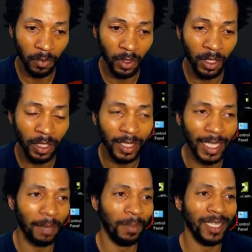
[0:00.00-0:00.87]
That
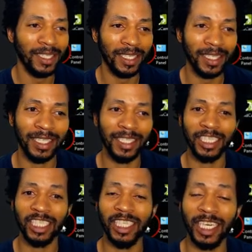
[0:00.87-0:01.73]
basically
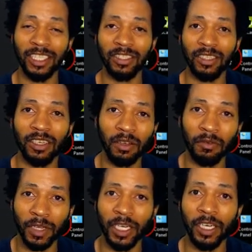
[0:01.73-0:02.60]
initiates a
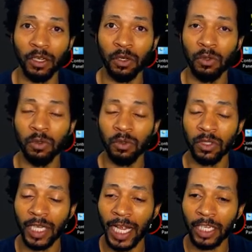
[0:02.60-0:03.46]
video to
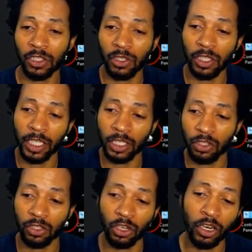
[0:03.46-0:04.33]
actually get
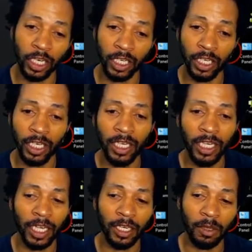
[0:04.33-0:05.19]
started.
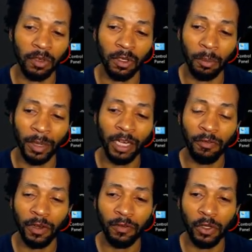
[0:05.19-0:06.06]
And the benefit of
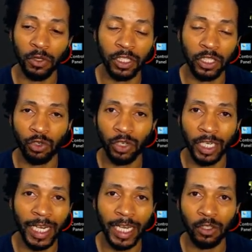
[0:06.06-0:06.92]
using
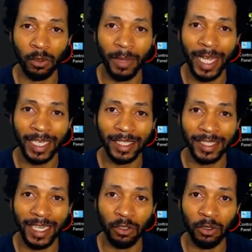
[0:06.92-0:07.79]
Screencast-O-Matic is that
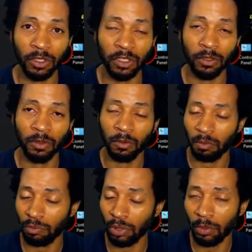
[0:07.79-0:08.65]
you can
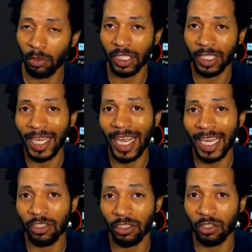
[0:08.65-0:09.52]
pretty much cast your
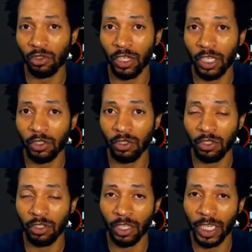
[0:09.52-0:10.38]
screen, so you can
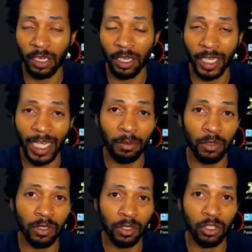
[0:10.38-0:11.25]
capture
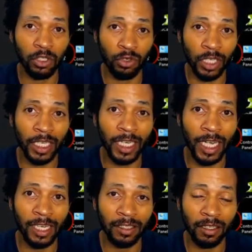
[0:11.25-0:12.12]
a
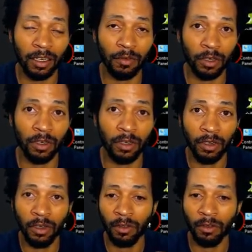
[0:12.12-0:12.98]
screencast of your
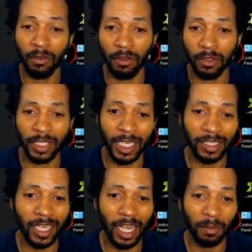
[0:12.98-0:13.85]

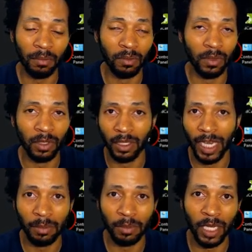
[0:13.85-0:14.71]
desktop,
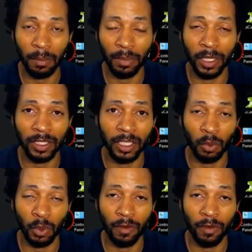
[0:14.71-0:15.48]
laptop, PC, or whatever.